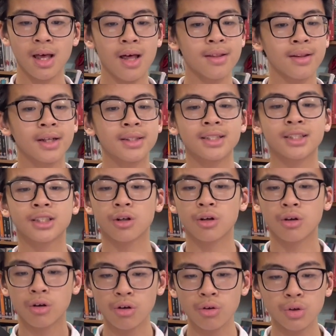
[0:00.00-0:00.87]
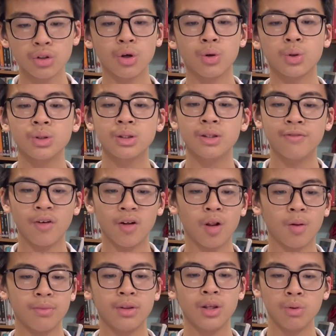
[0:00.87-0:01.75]
This is crucial to
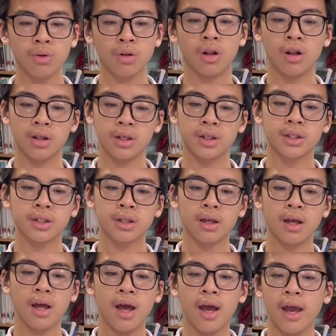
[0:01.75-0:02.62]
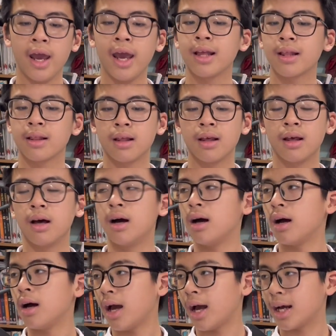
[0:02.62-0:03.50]
develop new knowledge and,
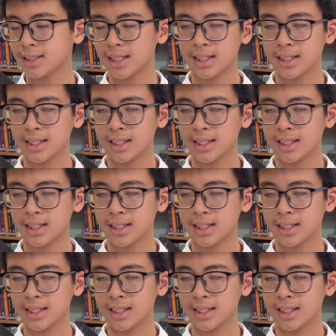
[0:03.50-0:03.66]
as I